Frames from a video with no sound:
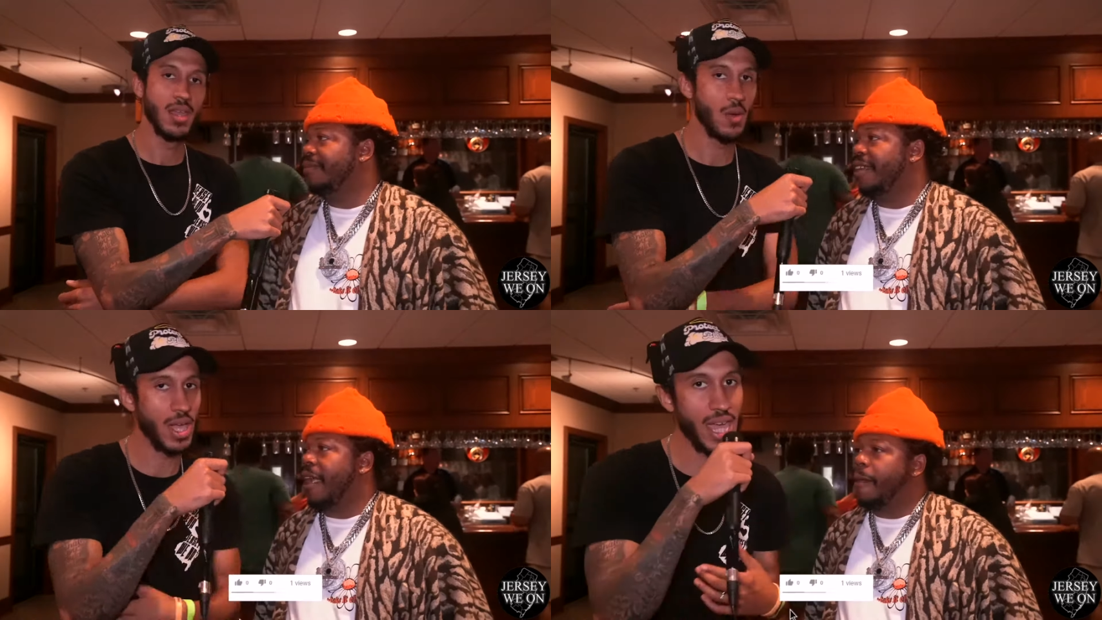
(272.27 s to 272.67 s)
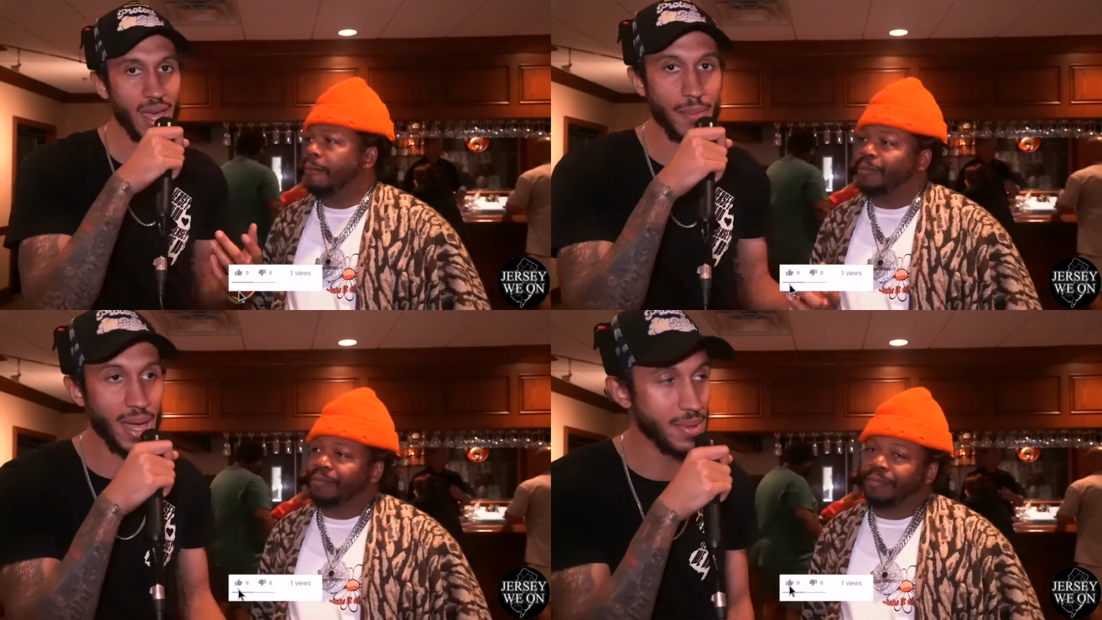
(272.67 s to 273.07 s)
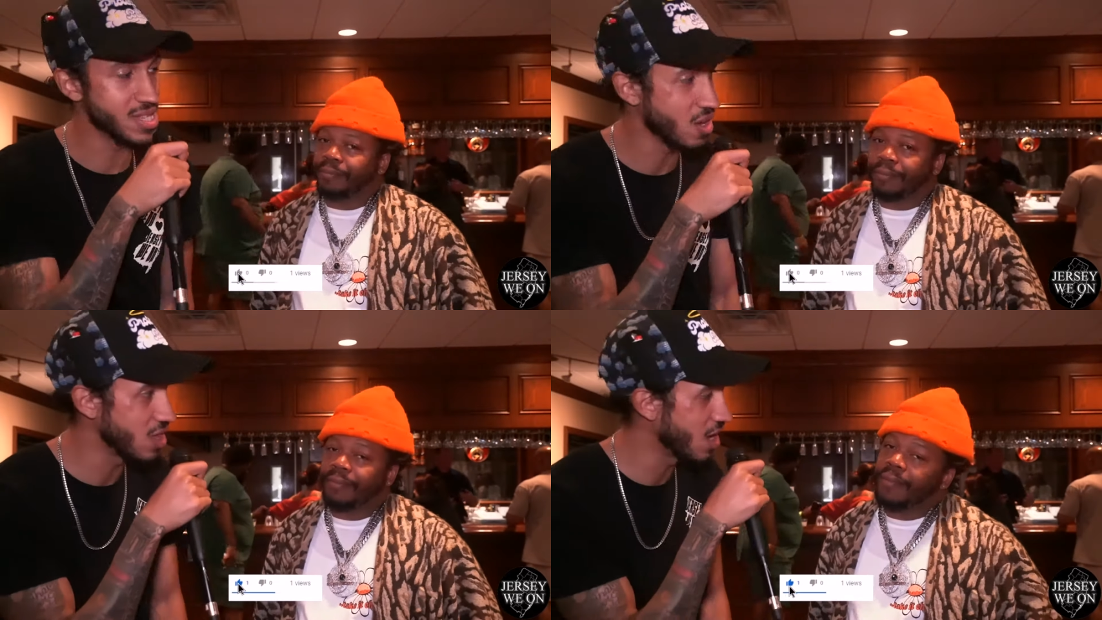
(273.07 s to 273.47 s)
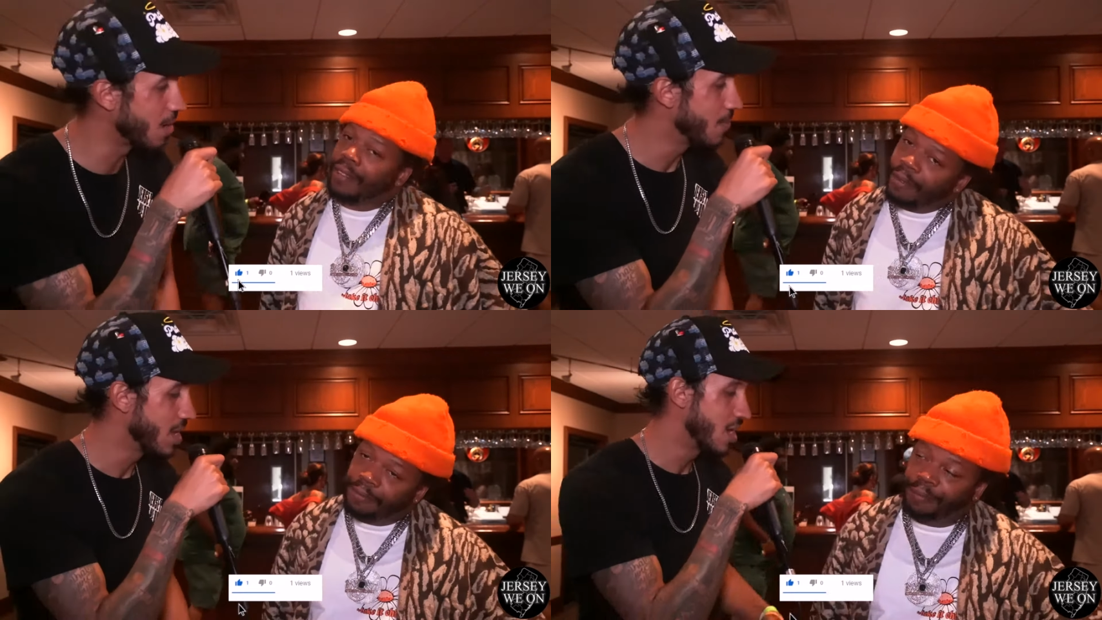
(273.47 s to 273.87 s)
Speaker 1: We're here, baby. So look,
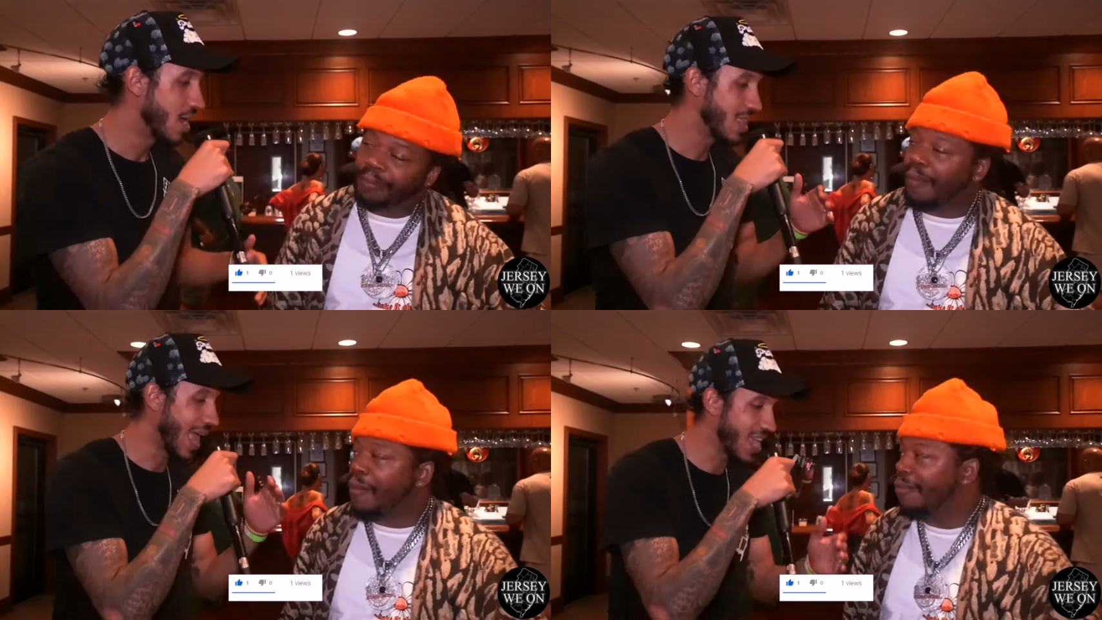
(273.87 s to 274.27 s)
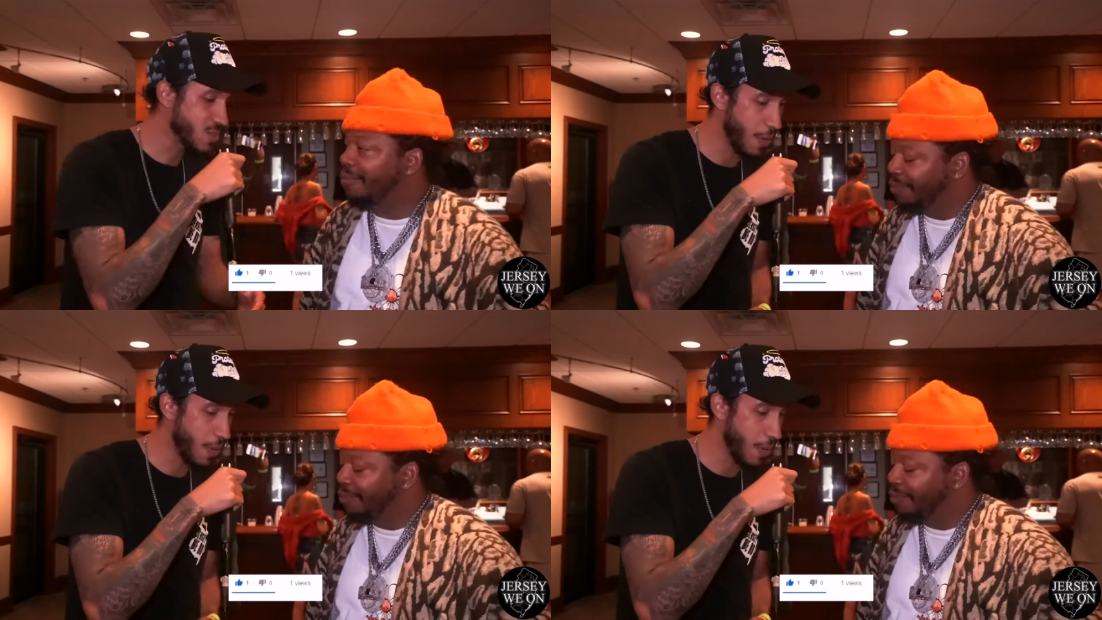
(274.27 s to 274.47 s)
last